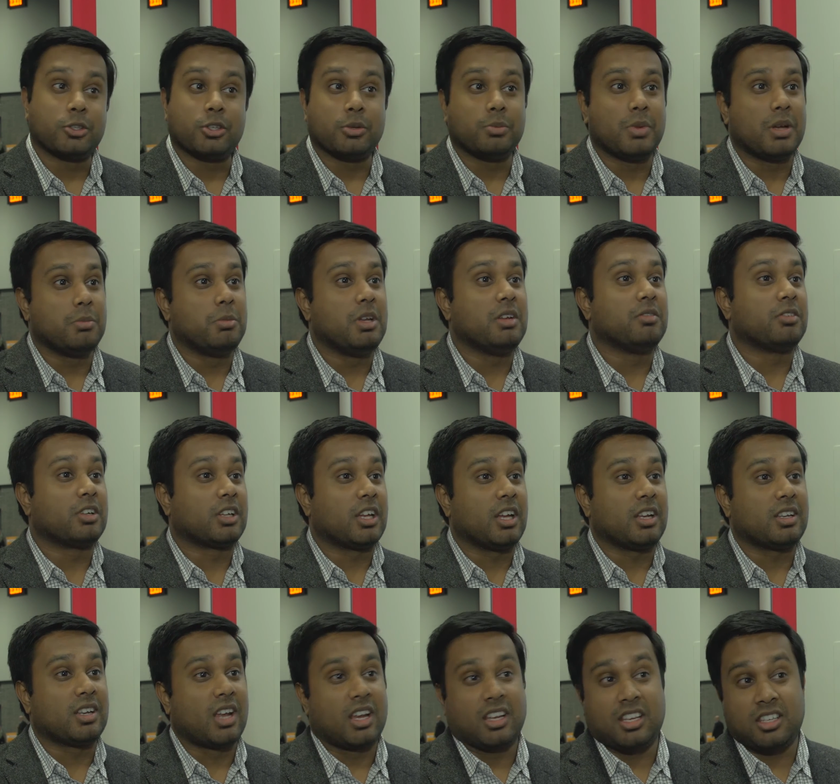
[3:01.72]
to maybe even
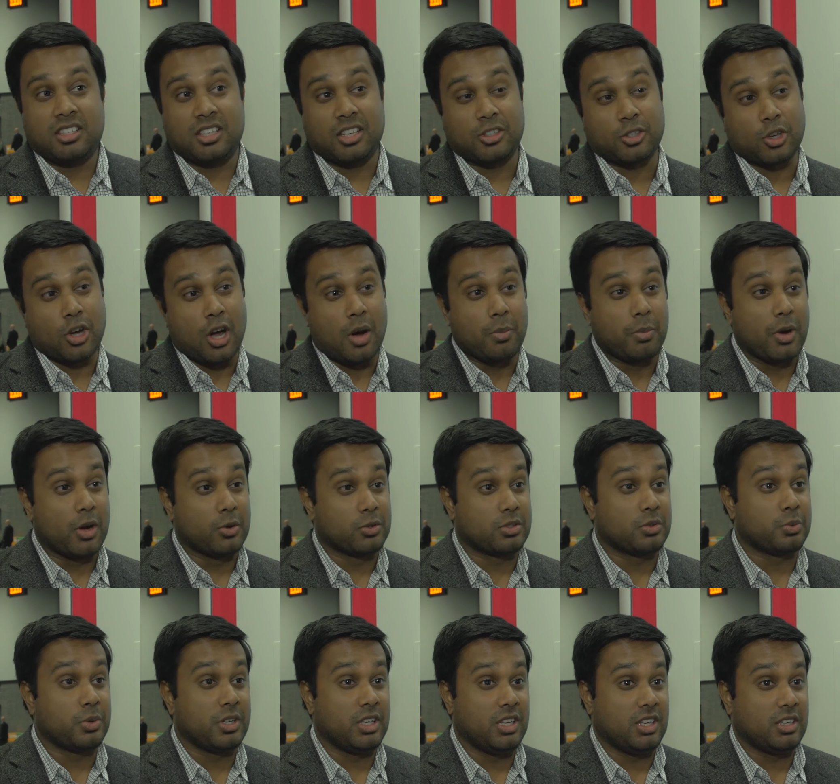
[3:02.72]
get ninety-six compounds
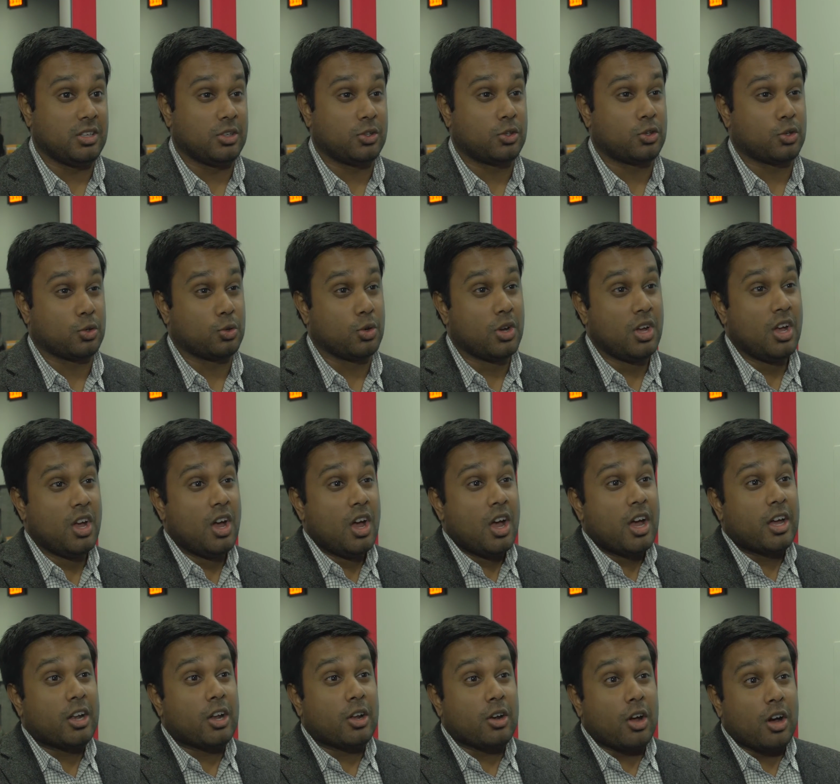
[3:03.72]
if we needed to.
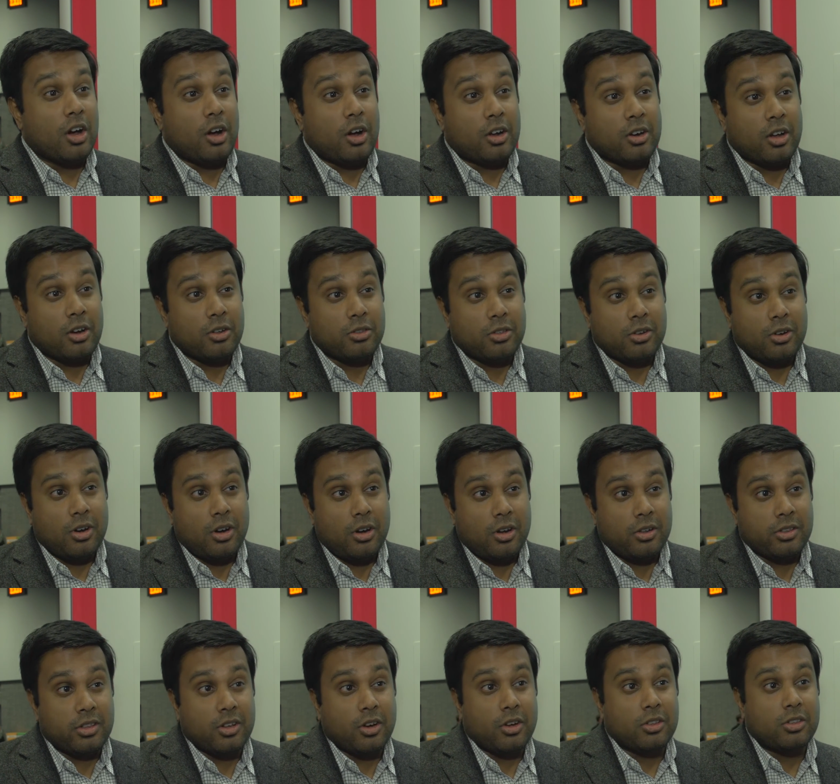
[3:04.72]
And on, on, other,
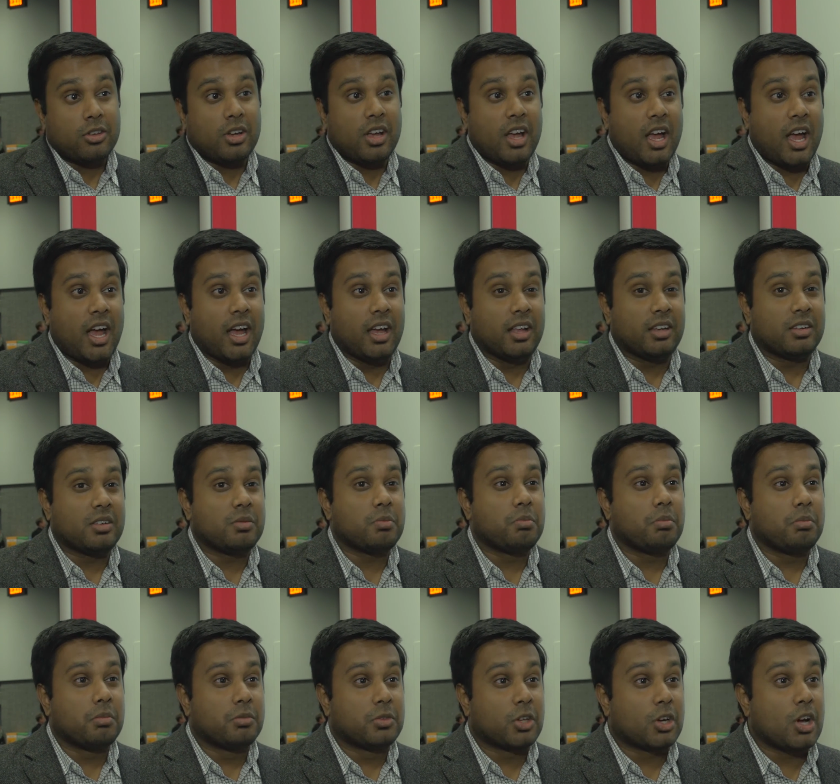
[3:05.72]
on the other hand,
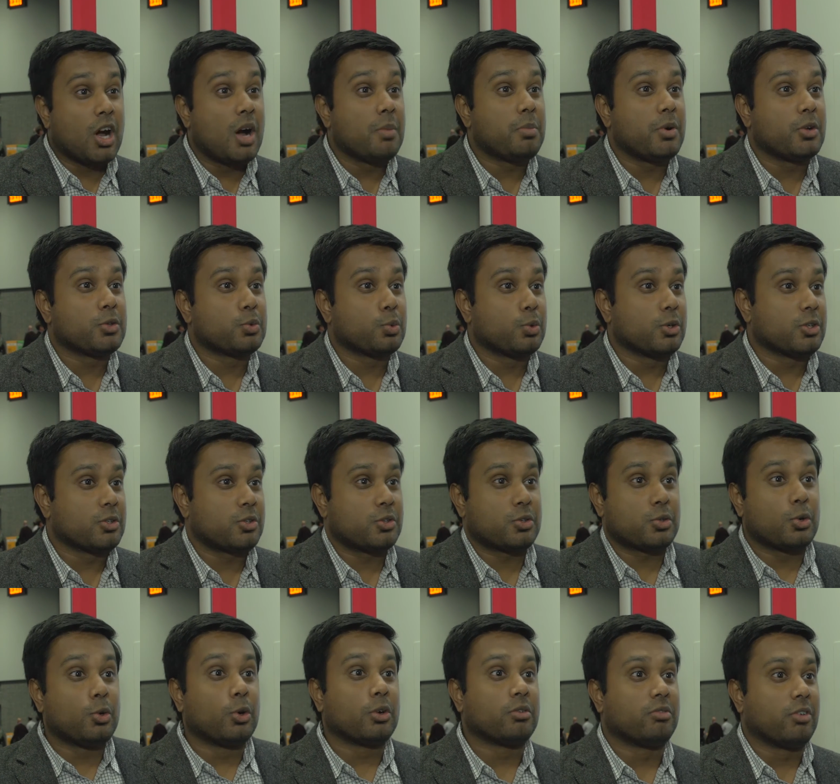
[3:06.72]
the compounds weren't
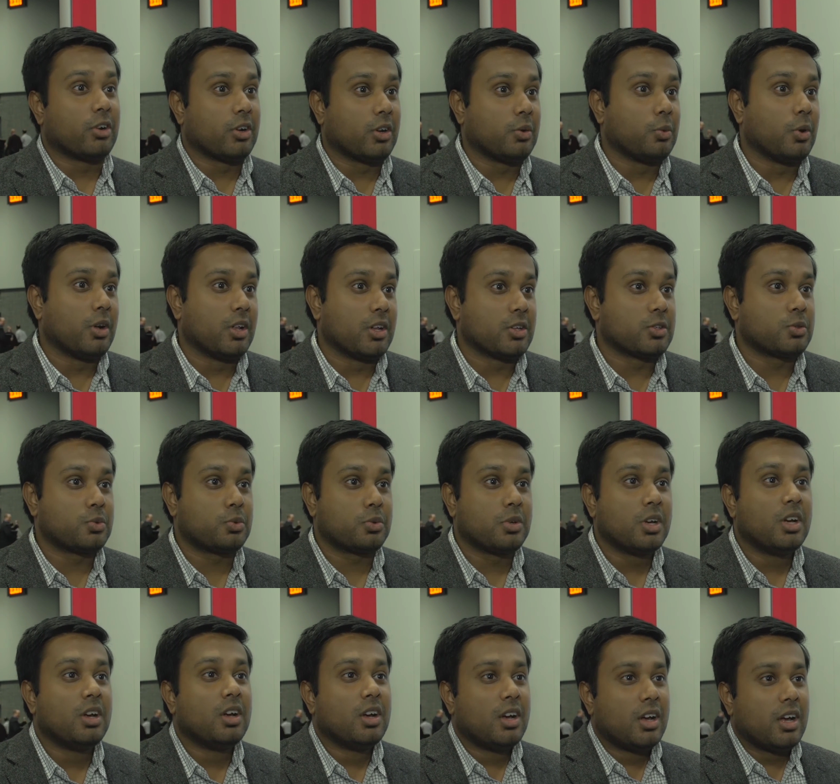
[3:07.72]
stored very well, as,
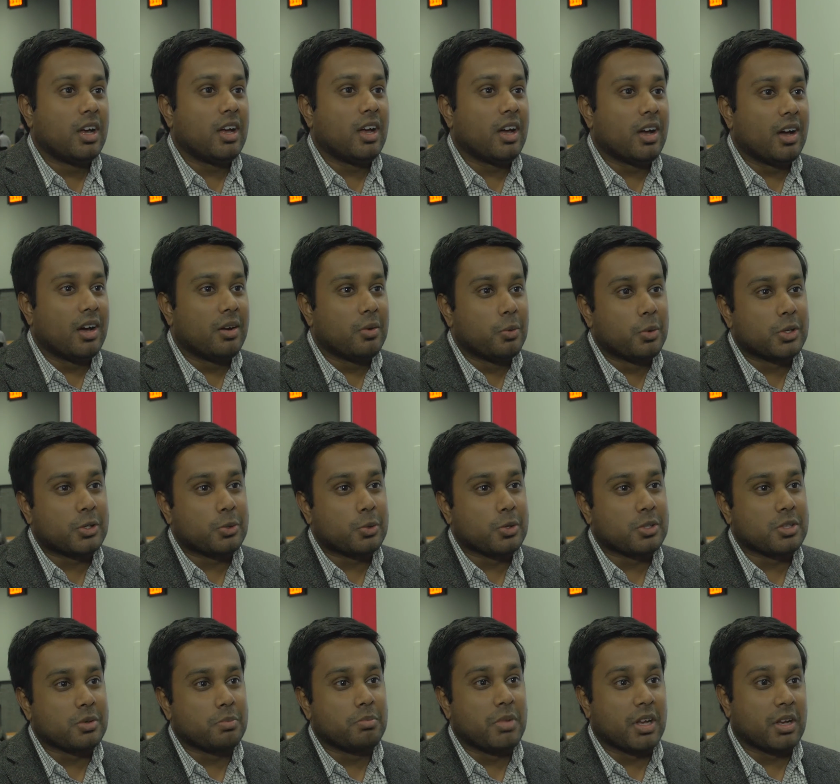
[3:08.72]
which
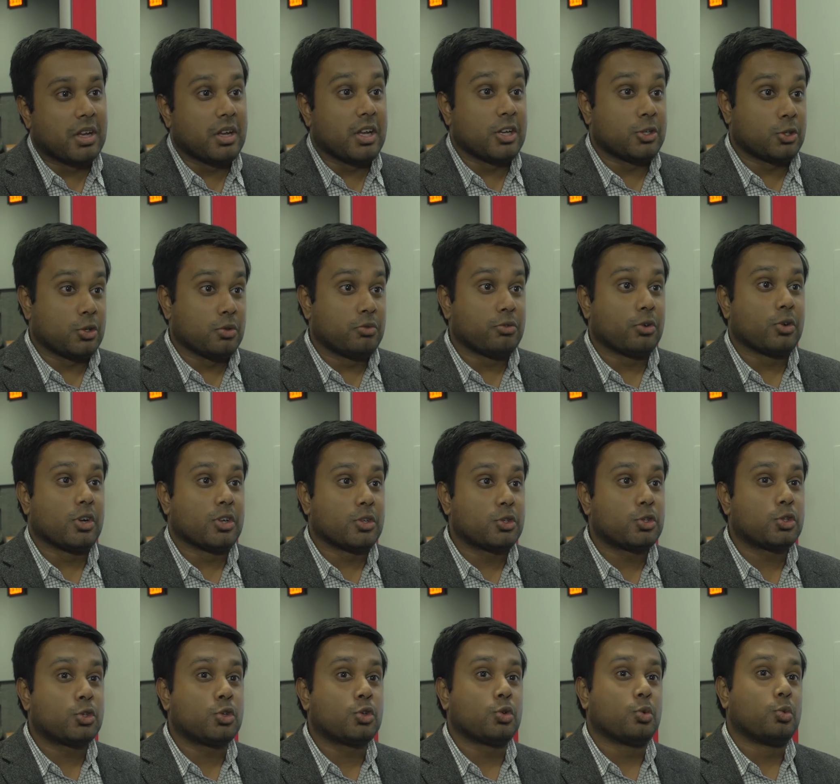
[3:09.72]
was a big issue for
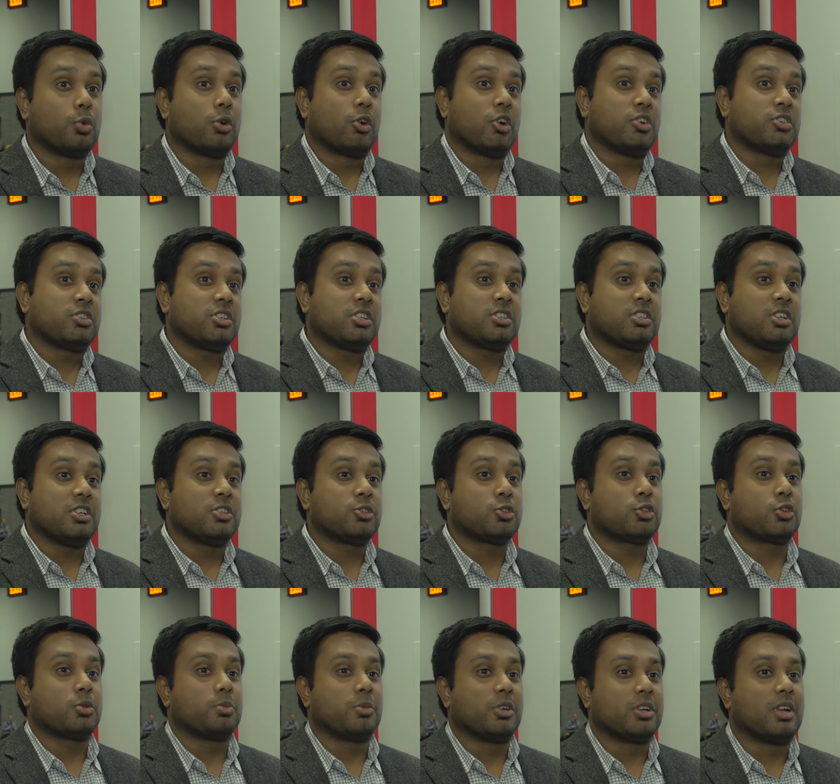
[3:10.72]
us too, whereas this
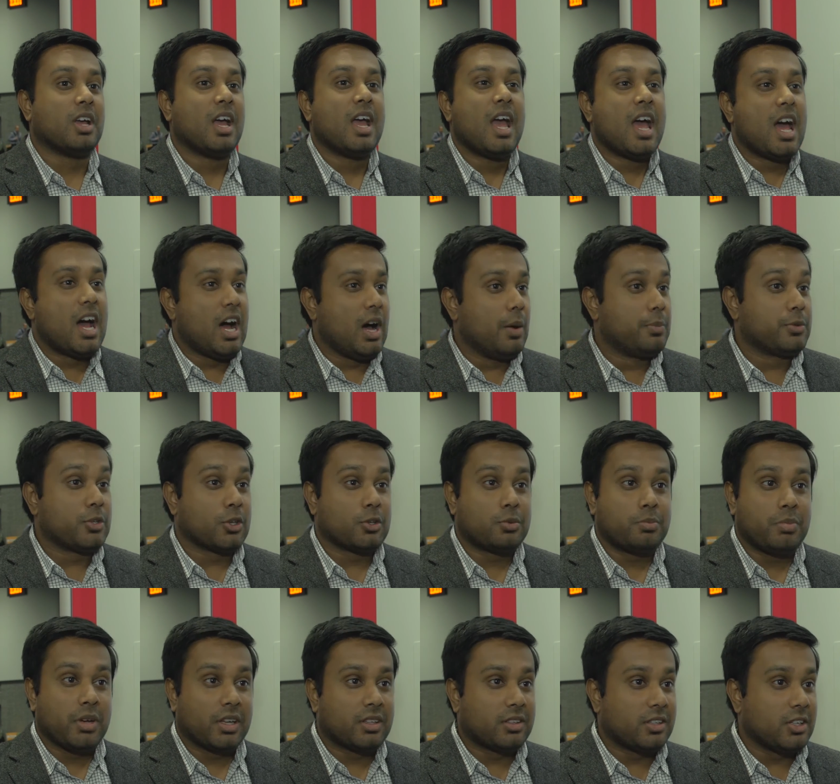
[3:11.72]
instrument helps us
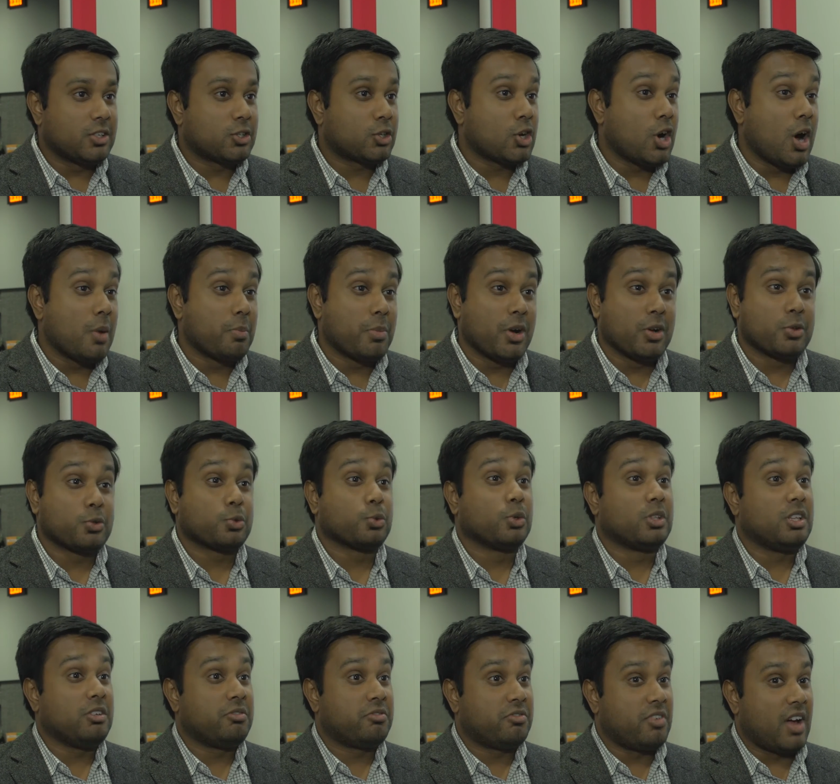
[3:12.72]
pick these compounds
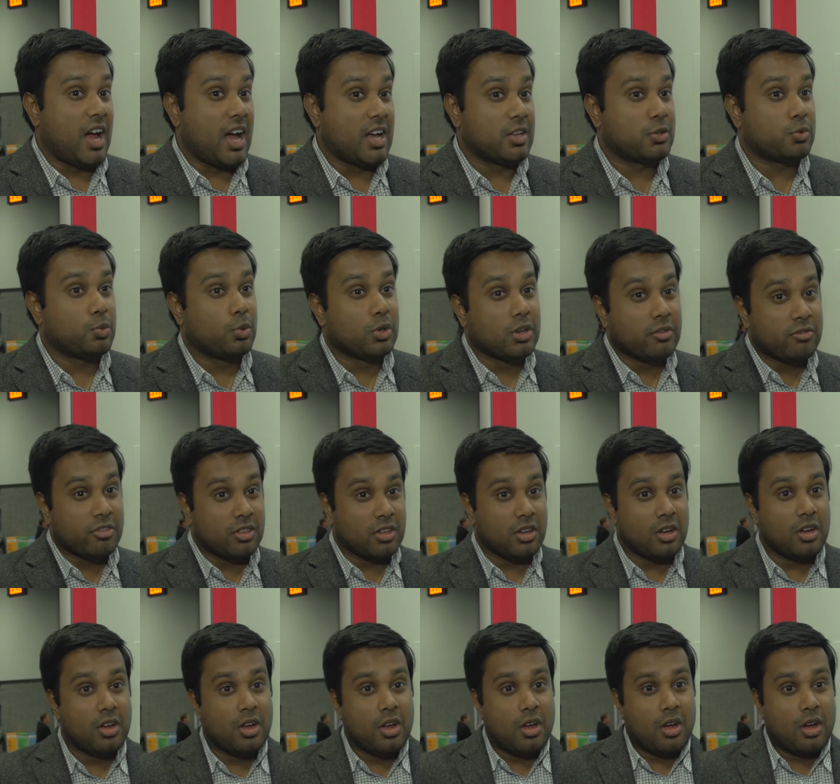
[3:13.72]
really fast. One of the